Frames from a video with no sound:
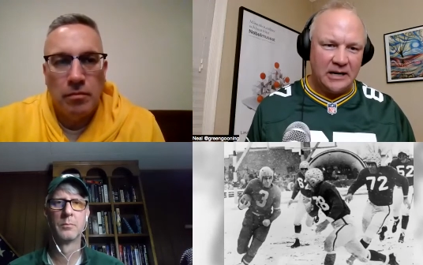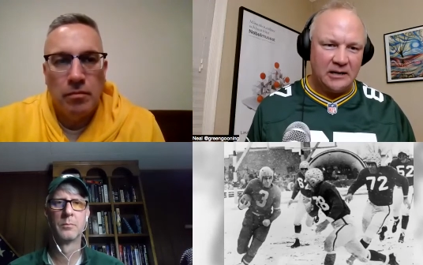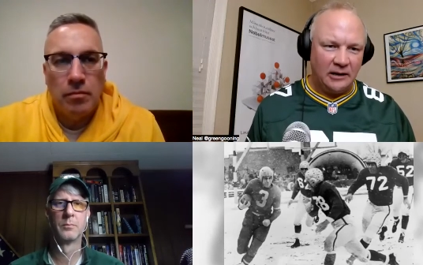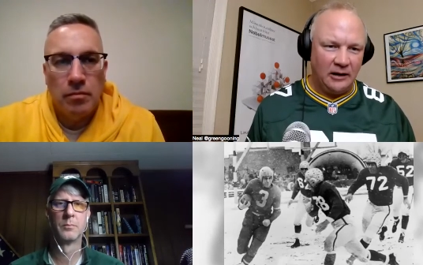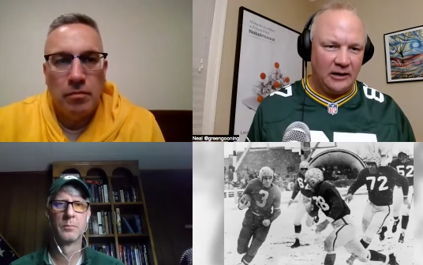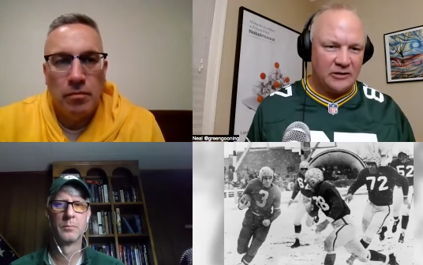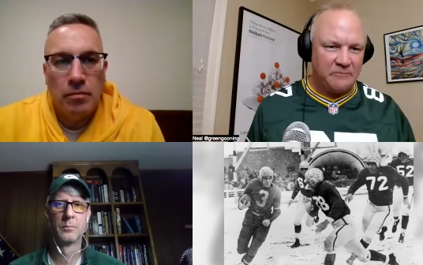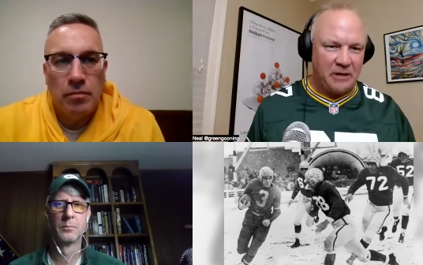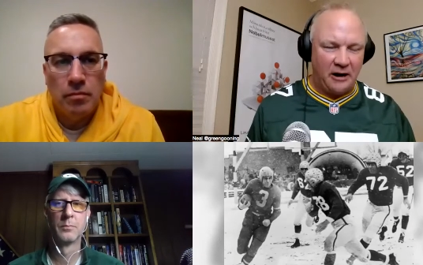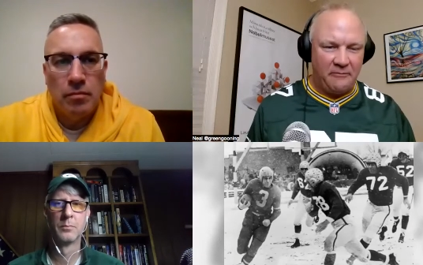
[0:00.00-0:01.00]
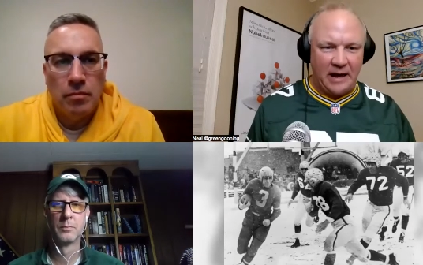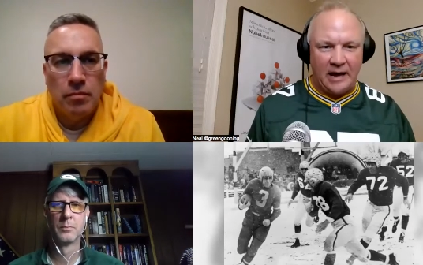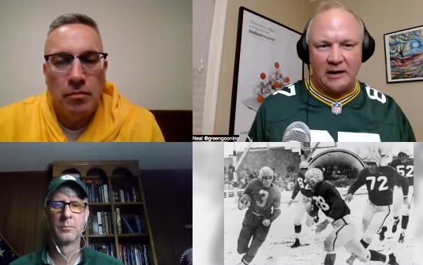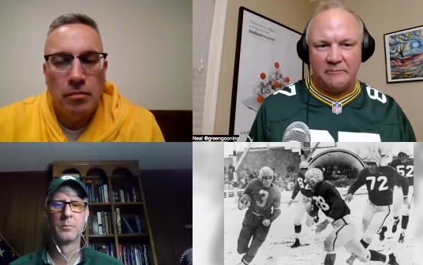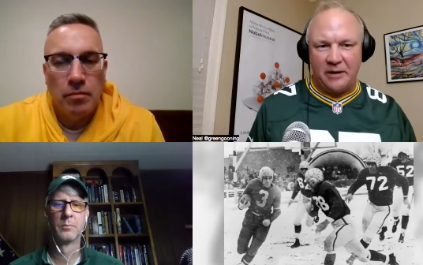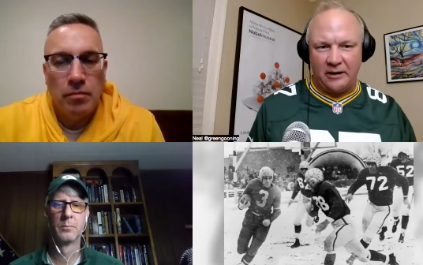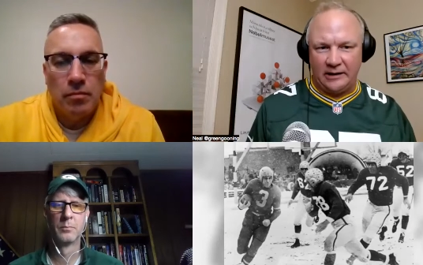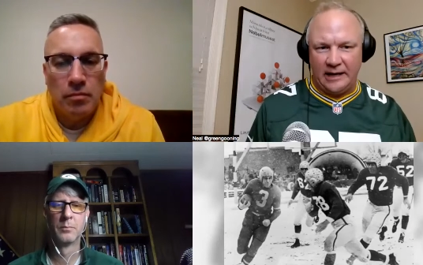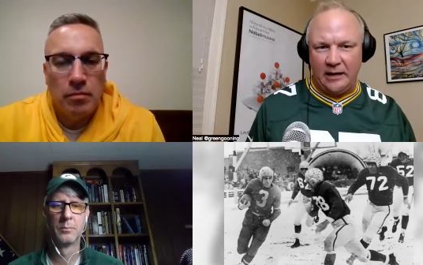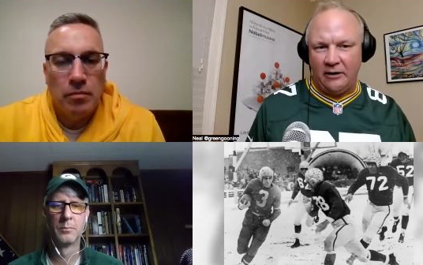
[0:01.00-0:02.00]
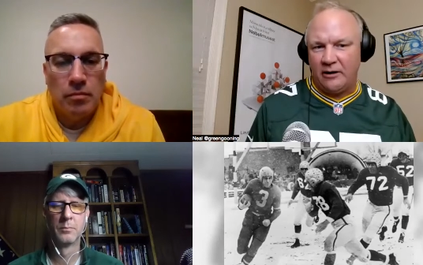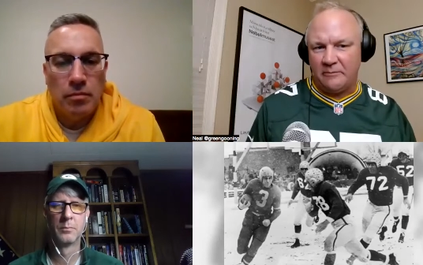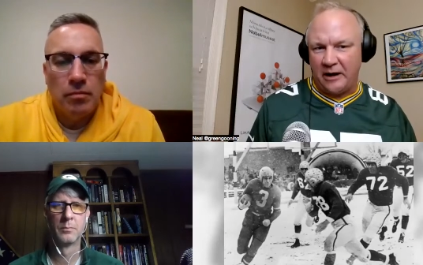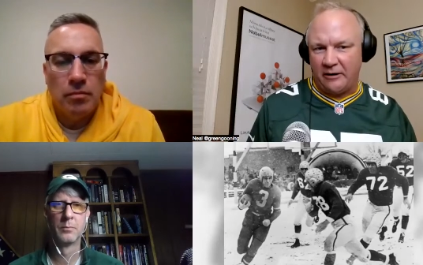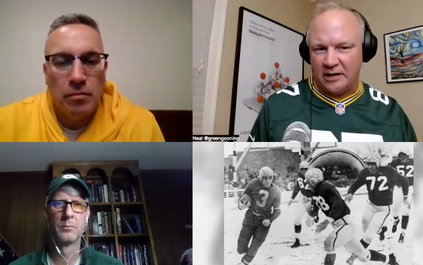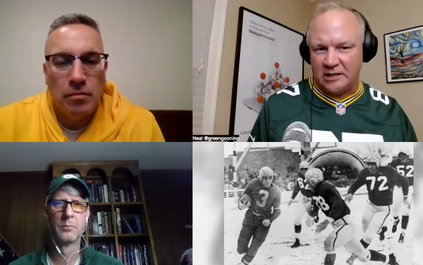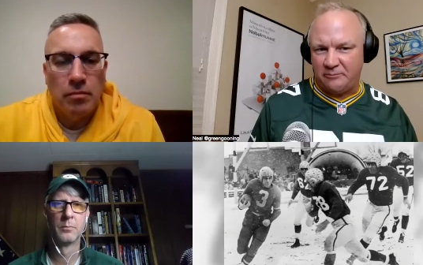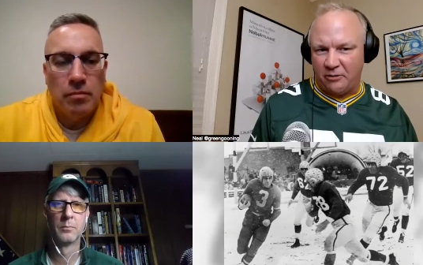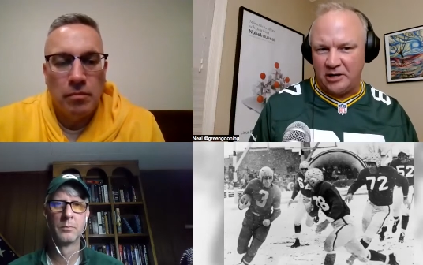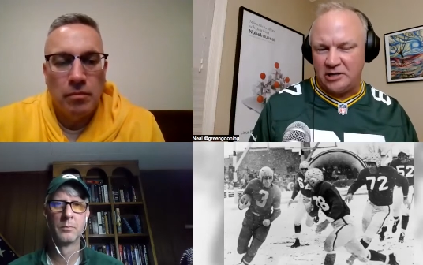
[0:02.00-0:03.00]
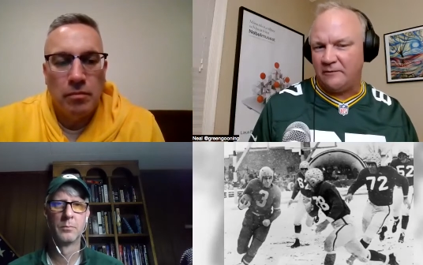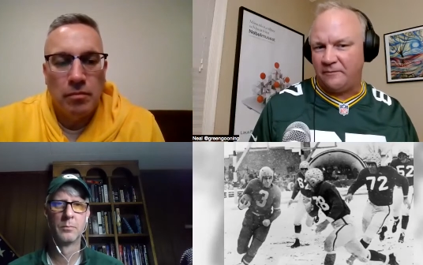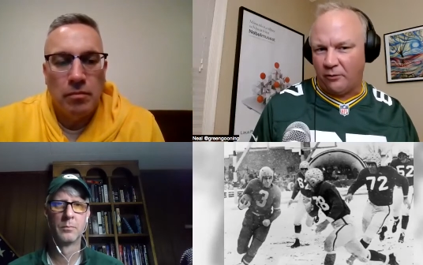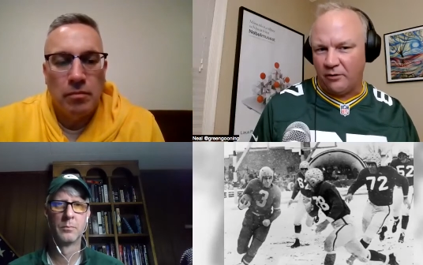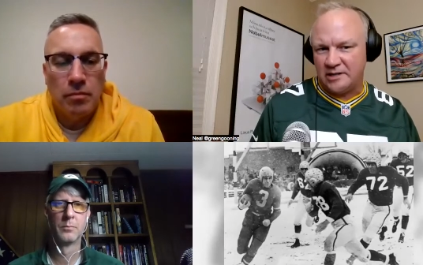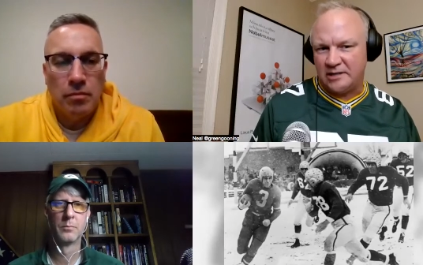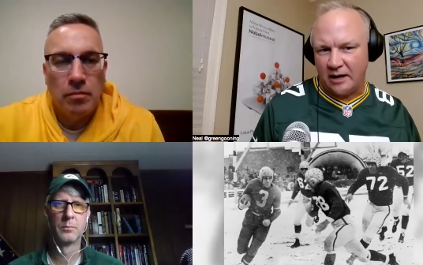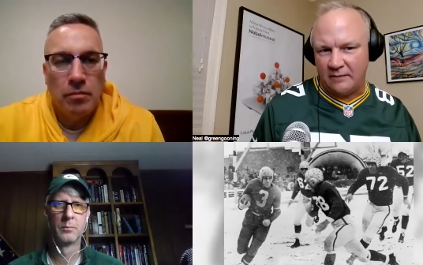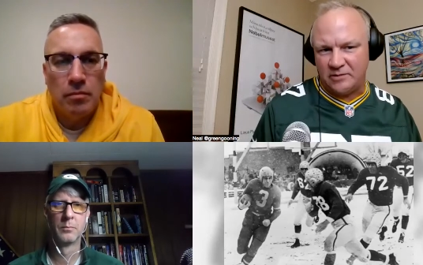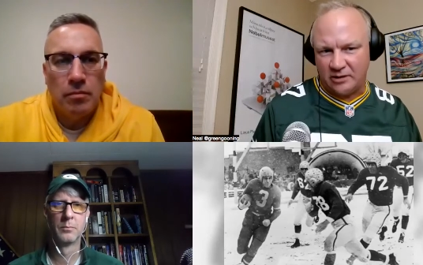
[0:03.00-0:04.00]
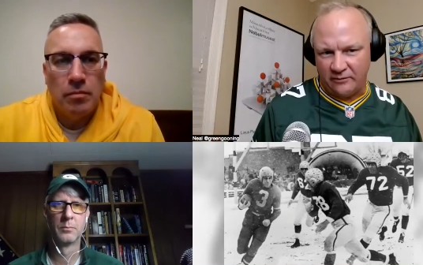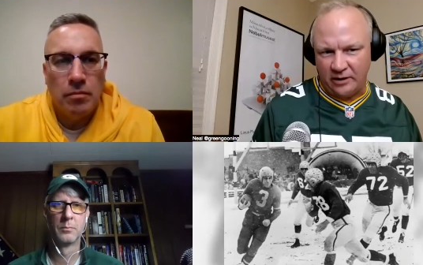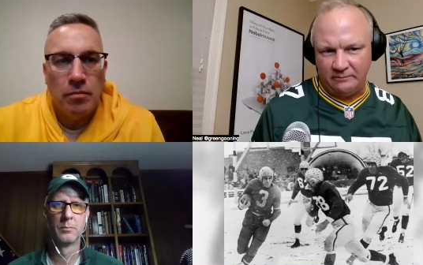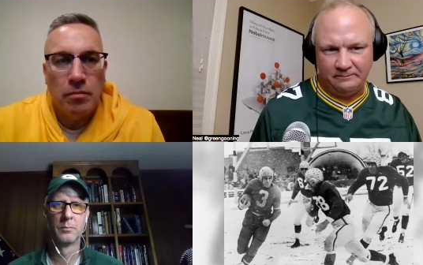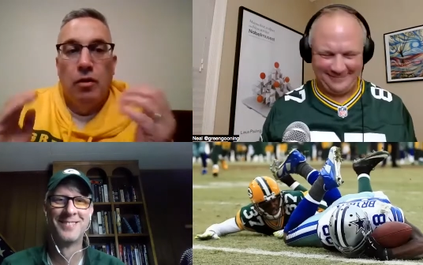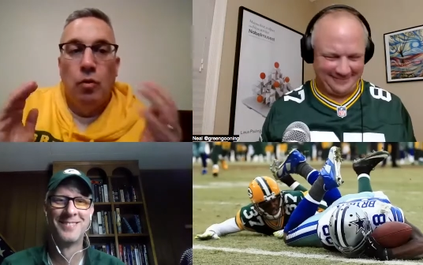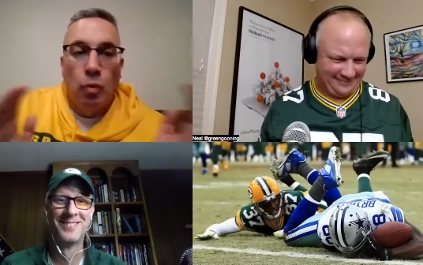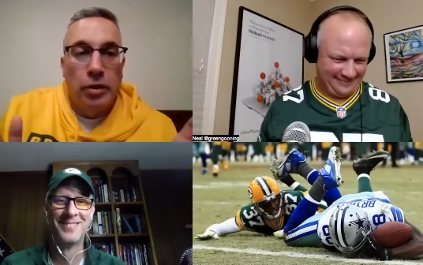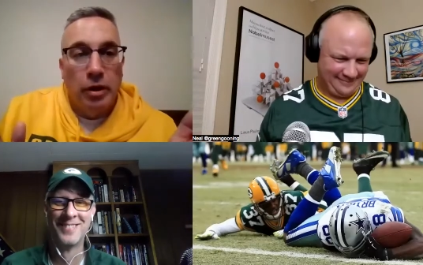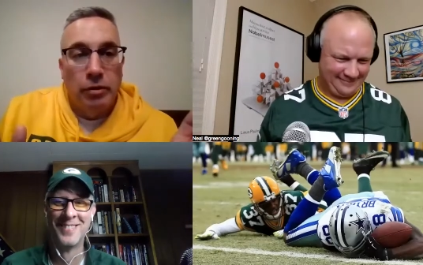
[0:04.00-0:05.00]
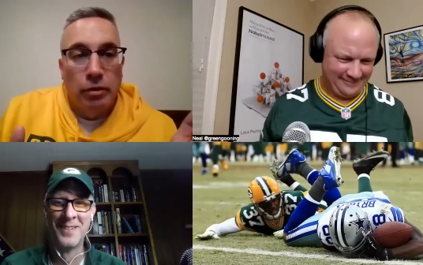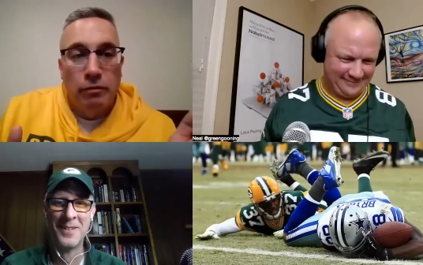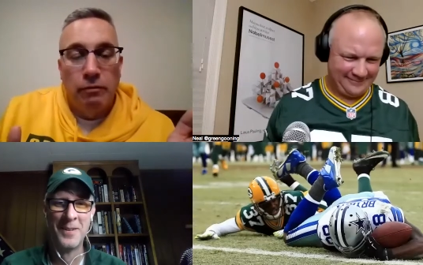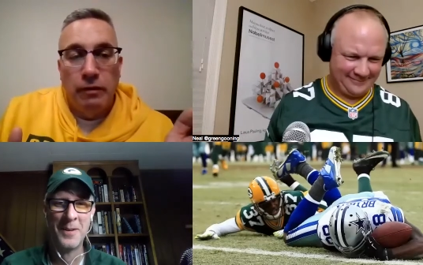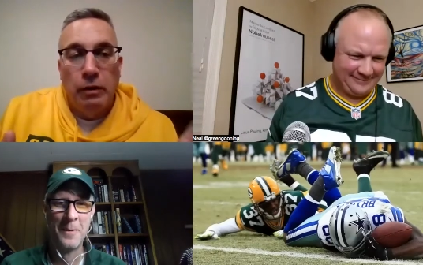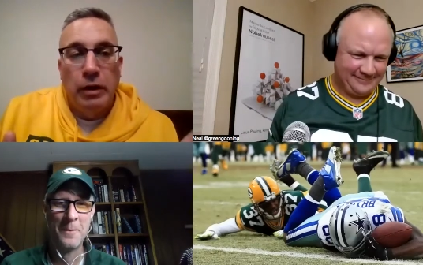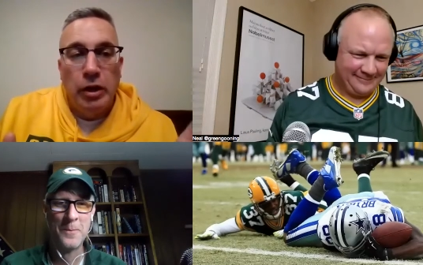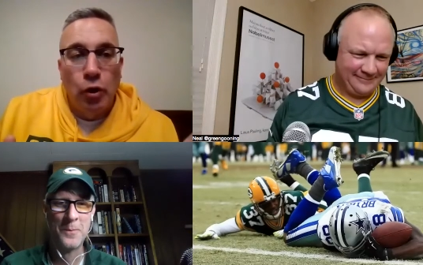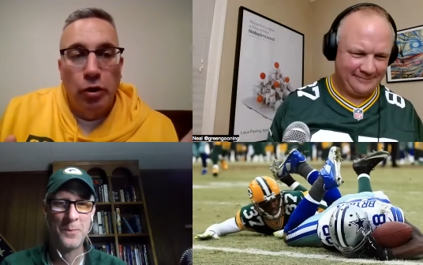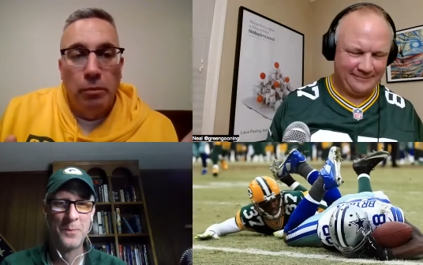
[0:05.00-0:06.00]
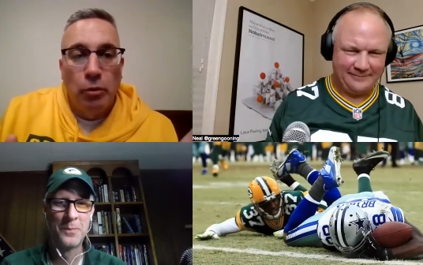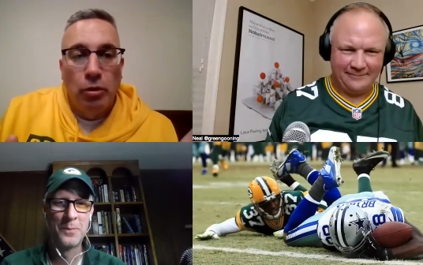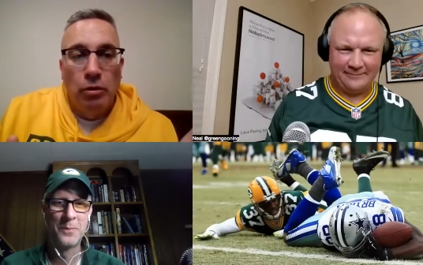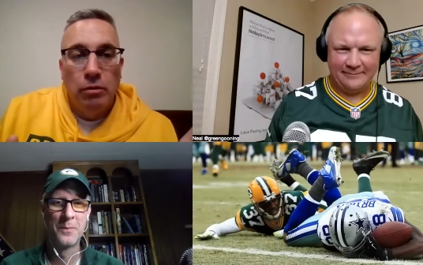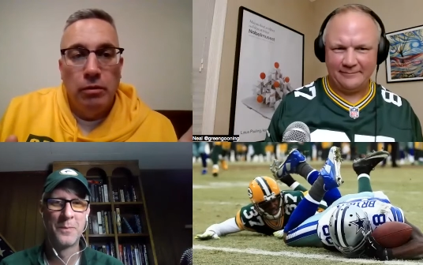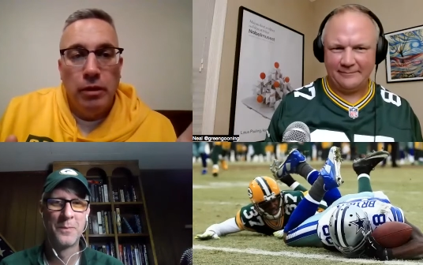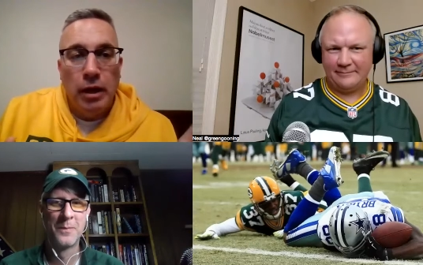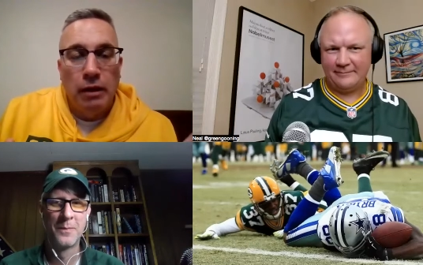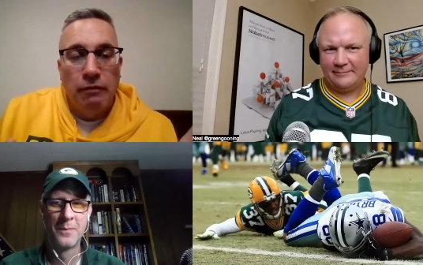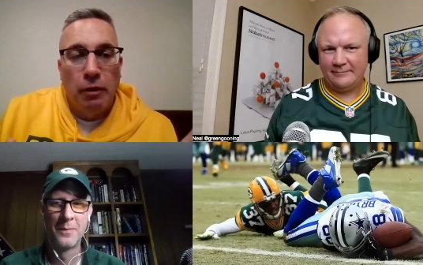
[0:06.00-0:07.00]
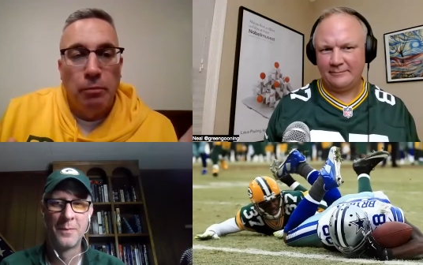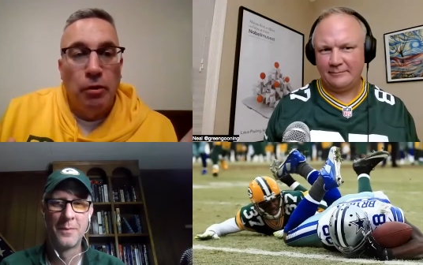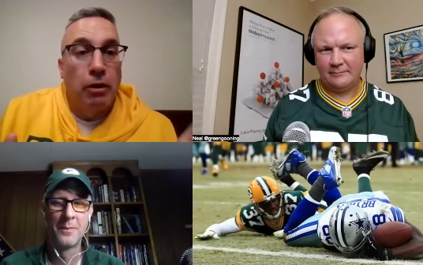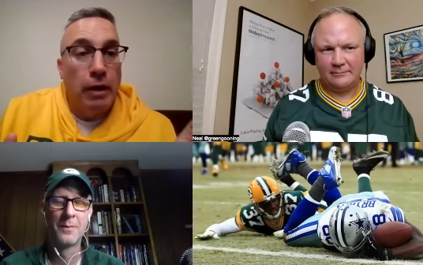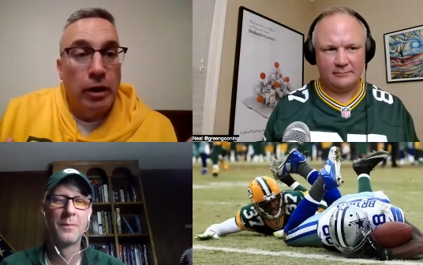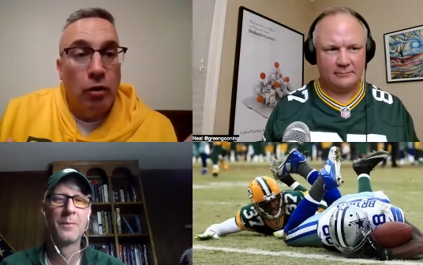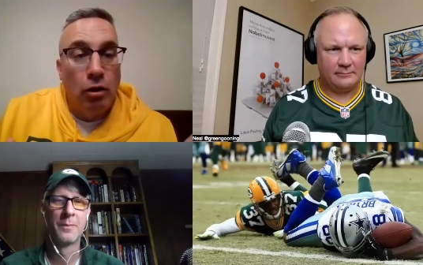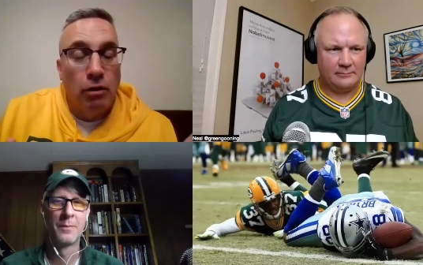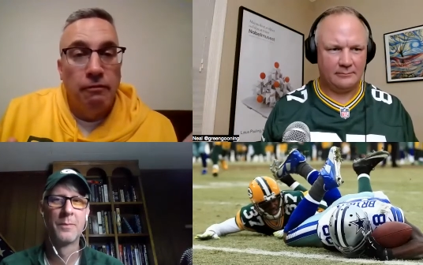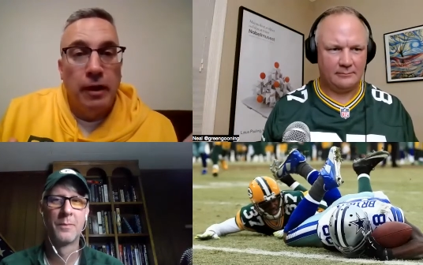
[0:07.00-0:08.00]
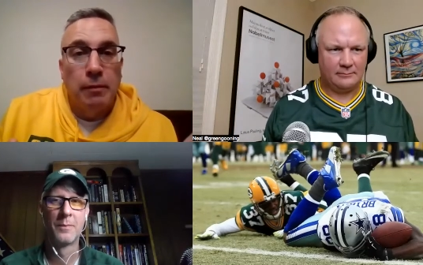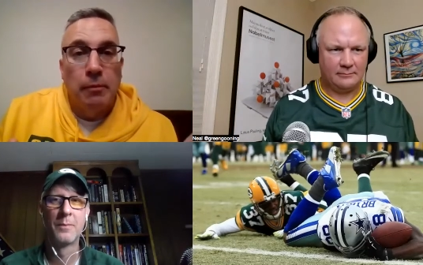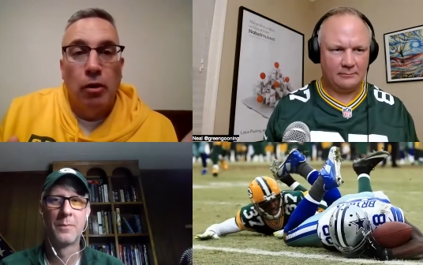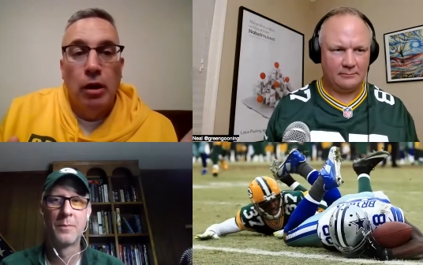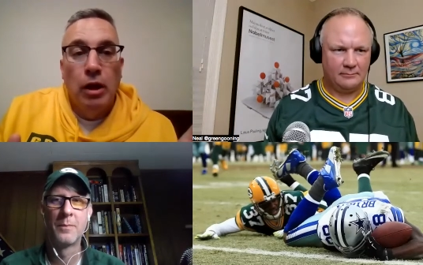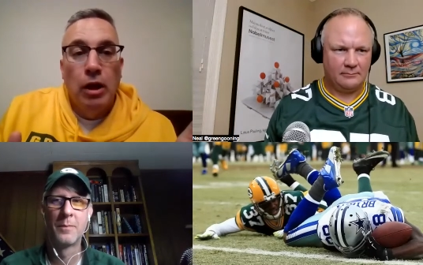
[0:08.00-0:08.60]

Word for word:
Speaker 1: clearly was a better man, a better leader, and a better inspiration for his time serving.
Speaker 2: One other very notable NFL player and Hall of Famer